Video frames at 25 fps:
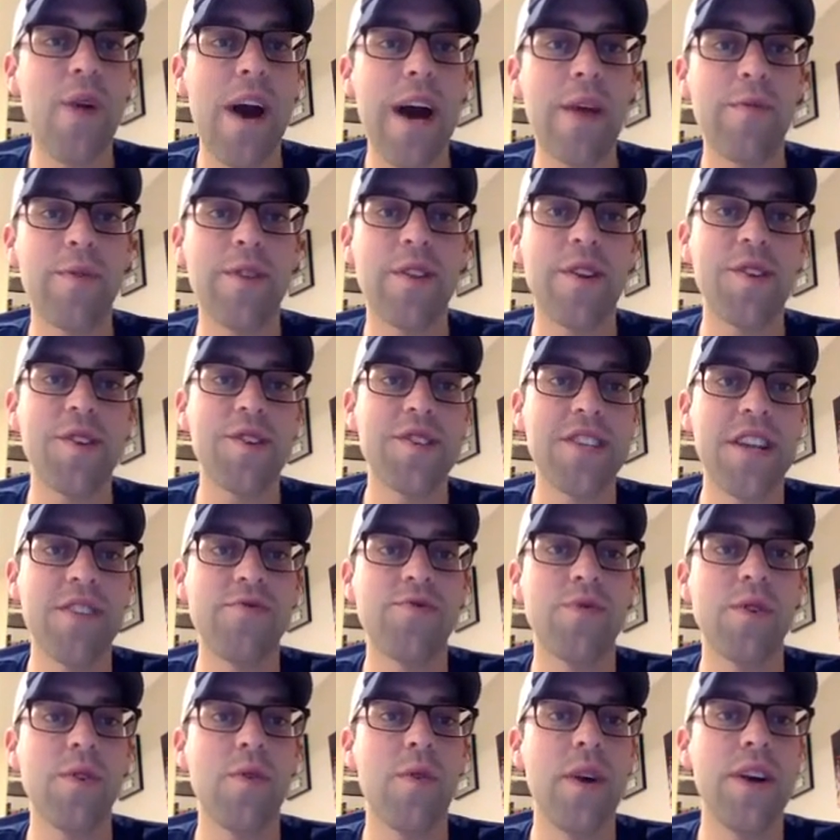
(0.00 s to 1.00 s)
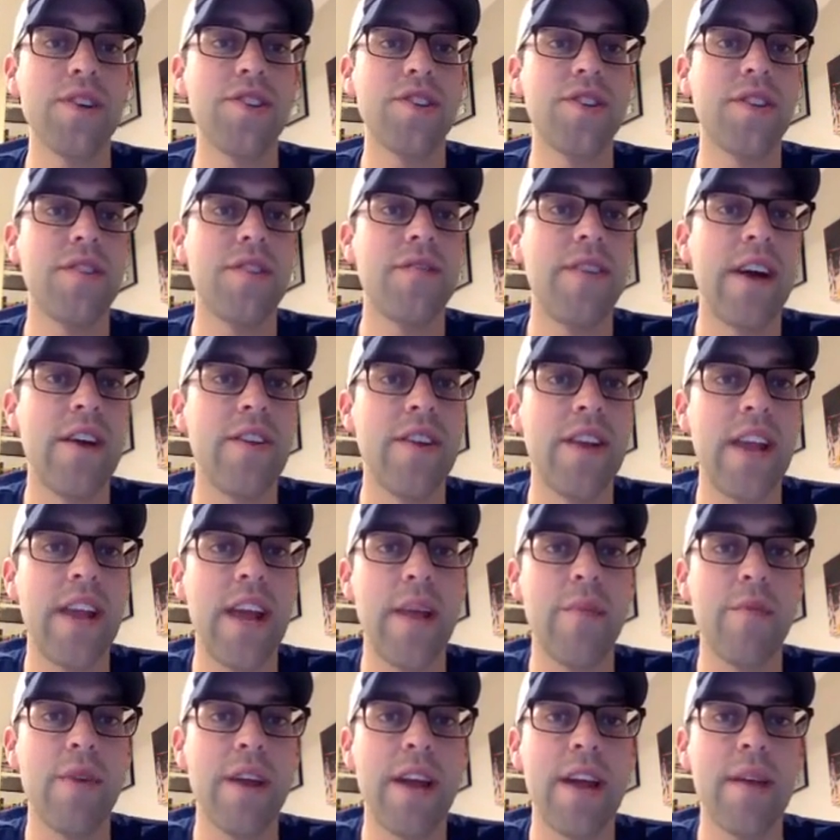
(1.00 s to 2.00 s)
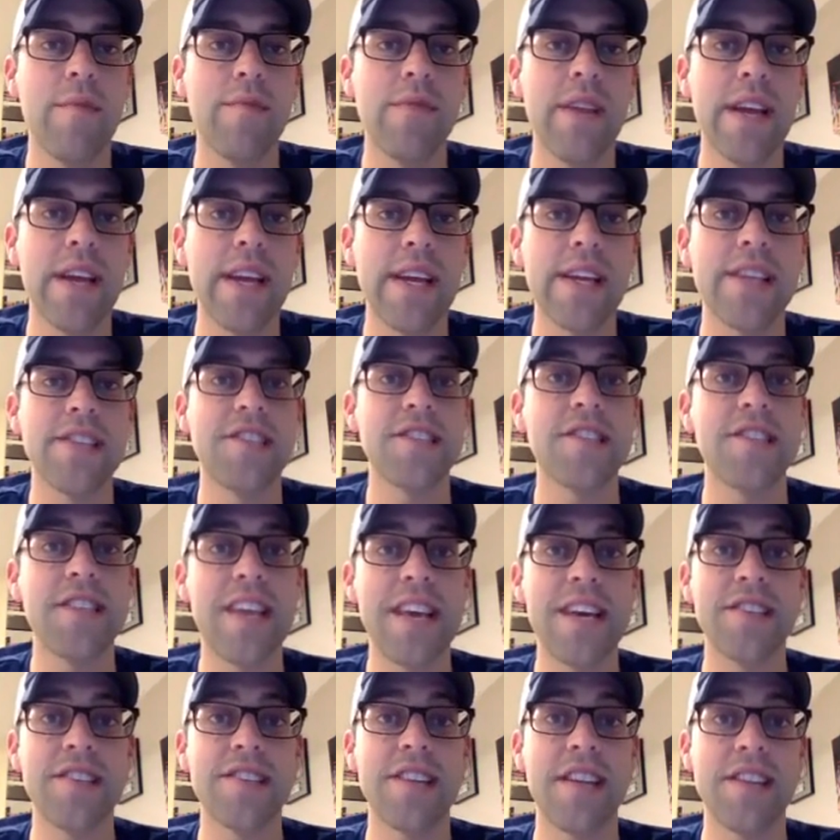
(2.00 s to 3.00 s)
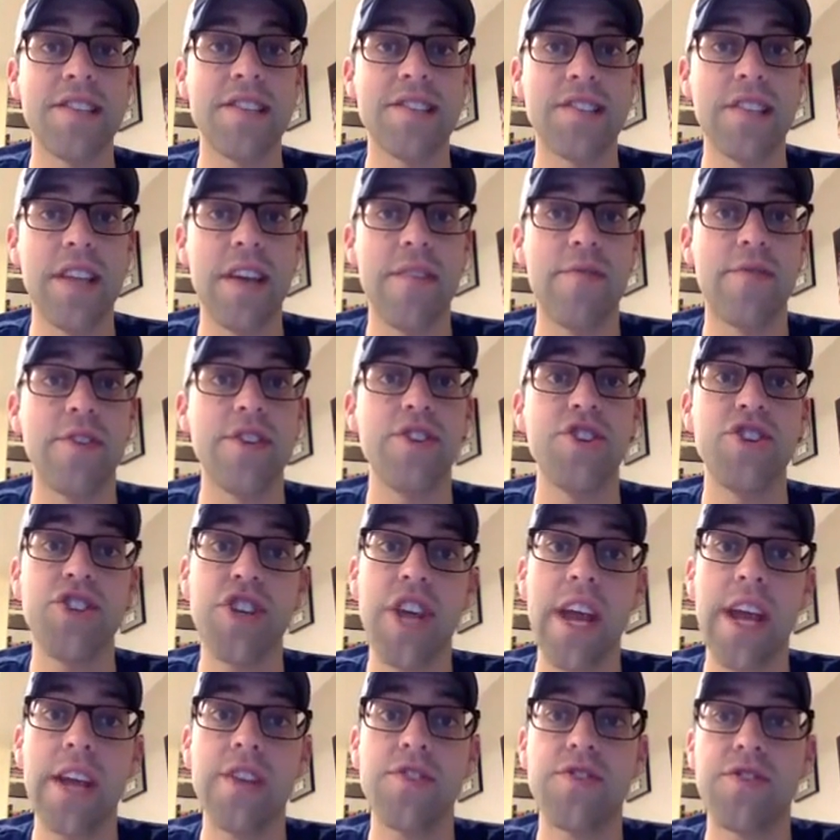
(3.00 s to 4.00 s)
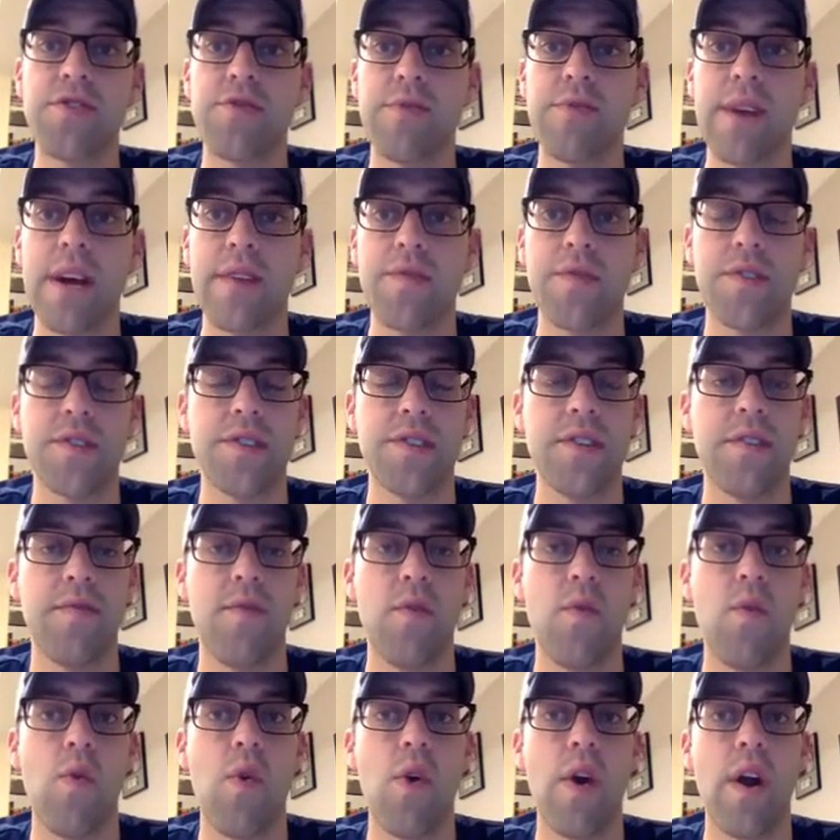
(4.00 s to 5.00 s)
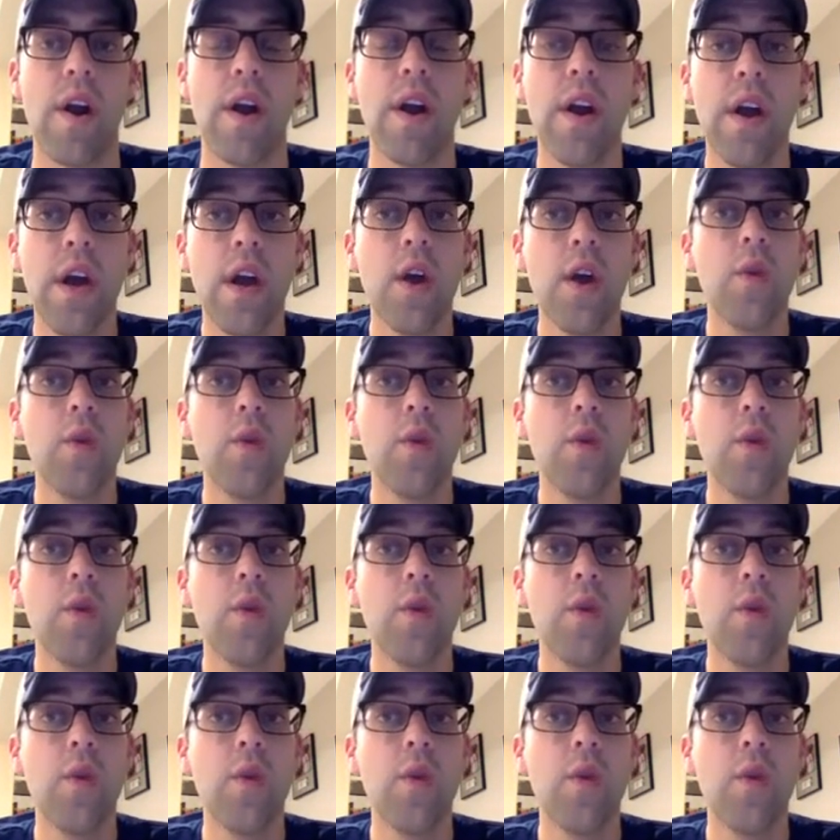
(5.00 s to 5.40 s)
on with our central question of how did Abraham Lincoln's stance on slavery change throughout the Civil War.